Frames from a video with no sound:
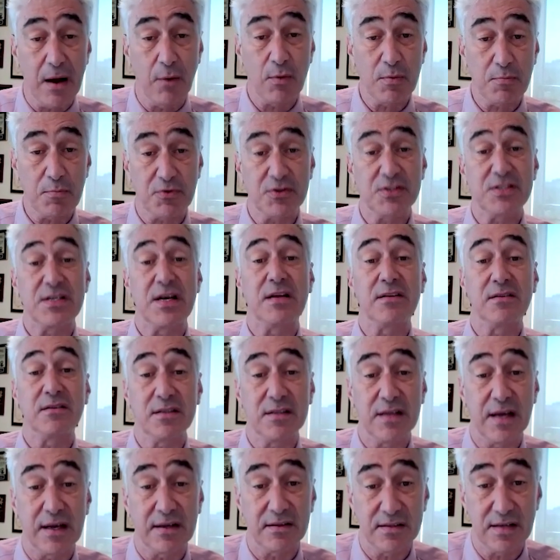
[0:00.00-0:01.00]
We
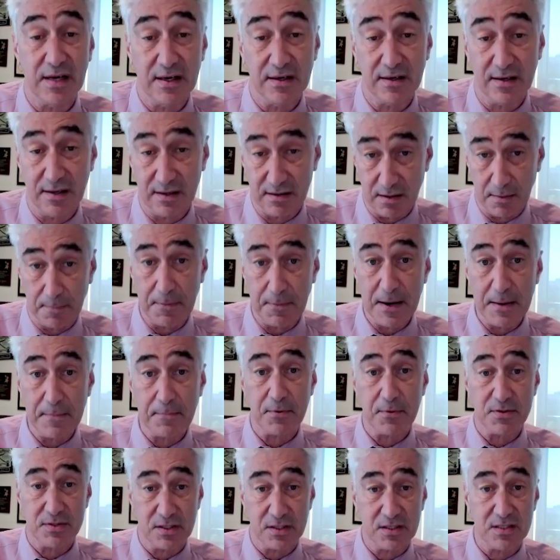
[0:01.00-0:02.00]
presented that data and the
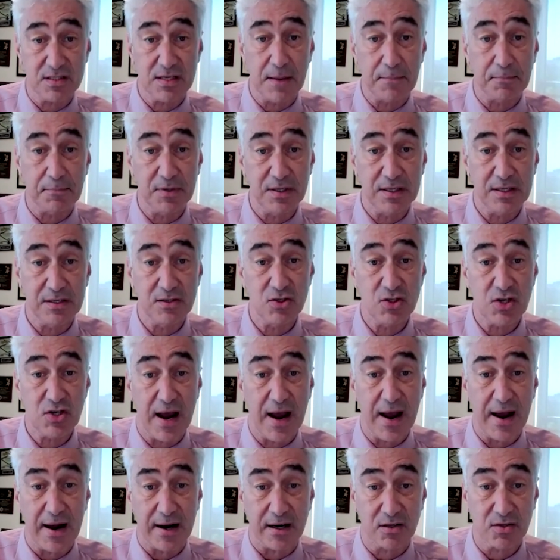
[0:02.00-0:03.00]
paper's accepted in
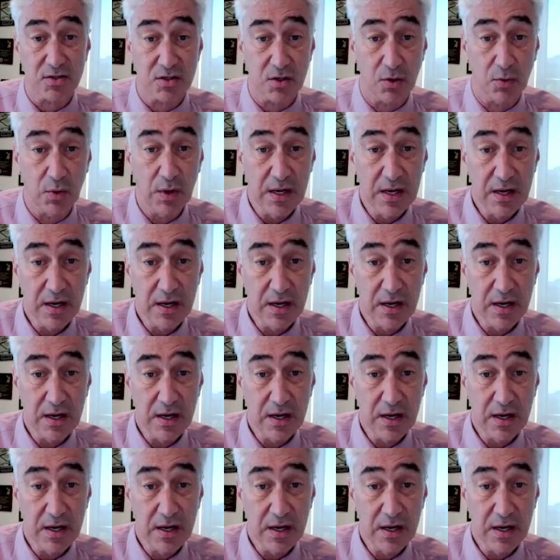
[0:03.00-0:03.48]
JACC, so